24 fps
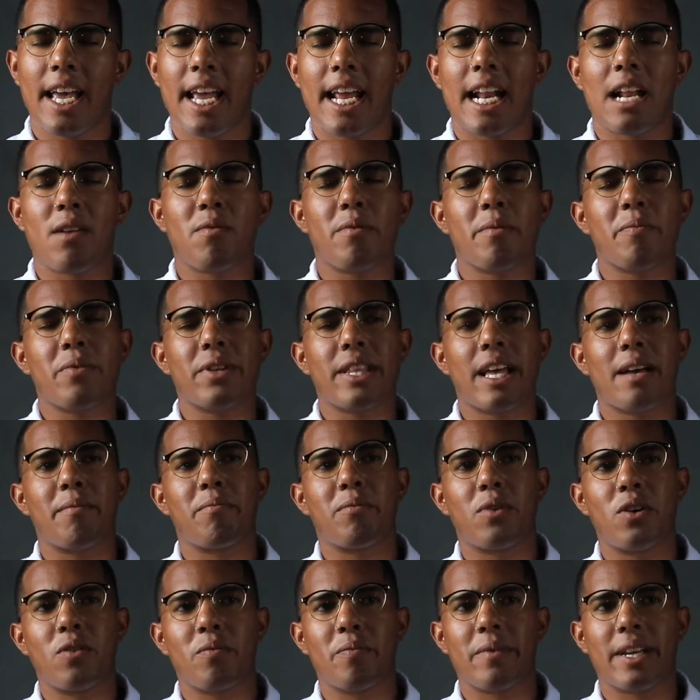And I remember that
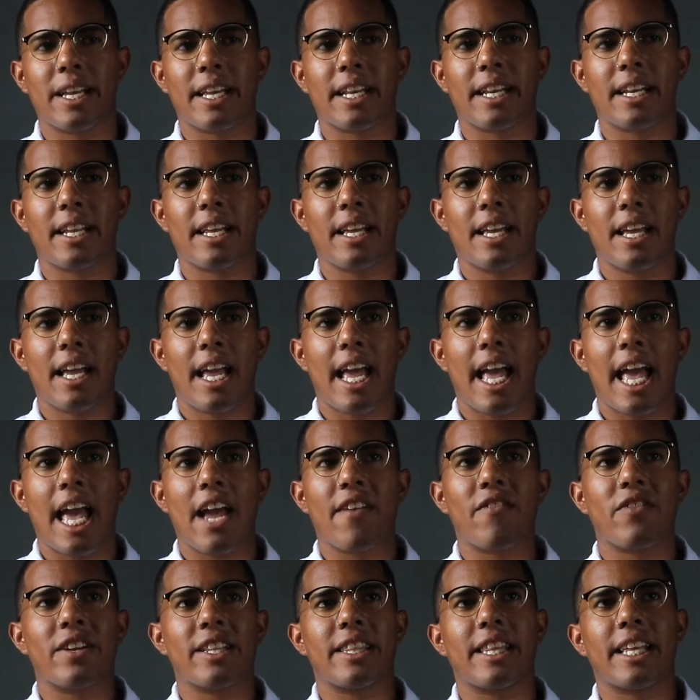moment,
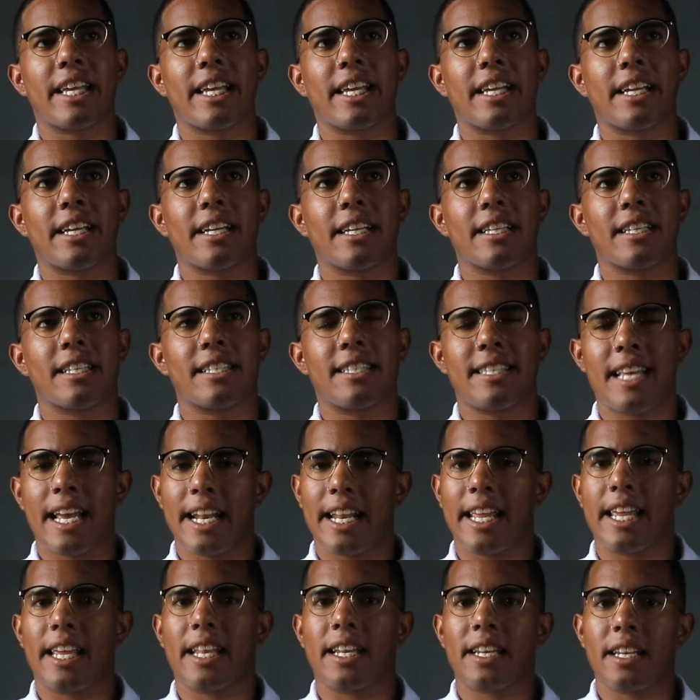everything
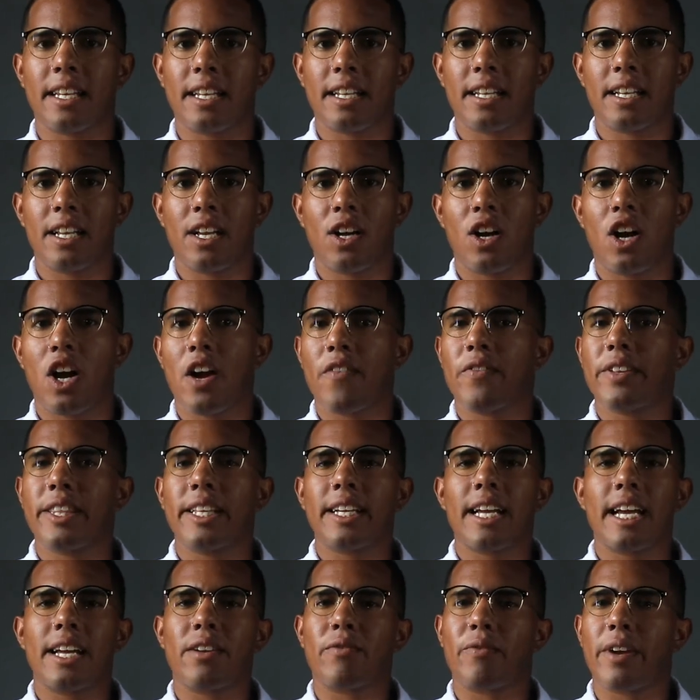set in.
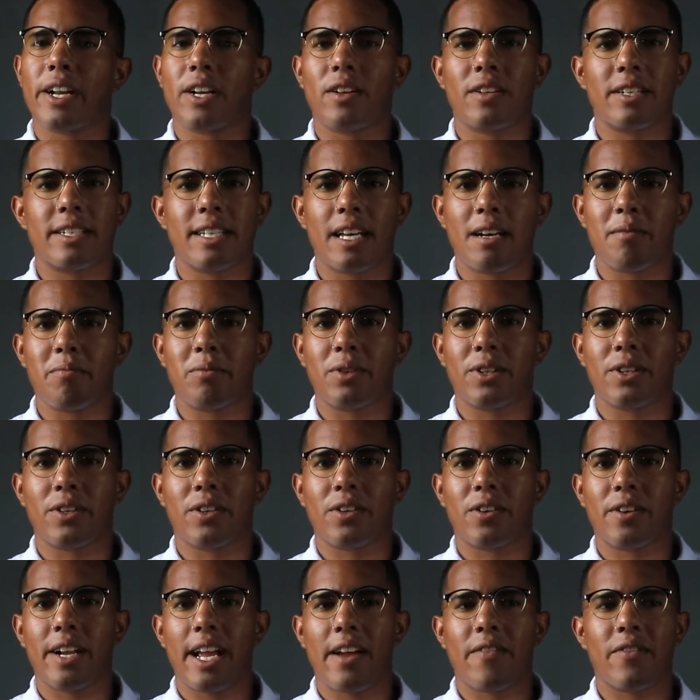Everything I had read on
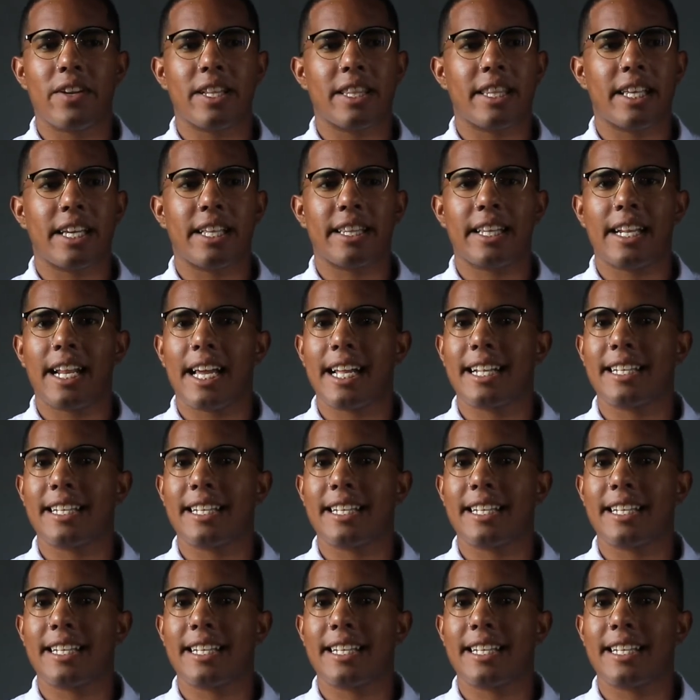Tumblr, everything that I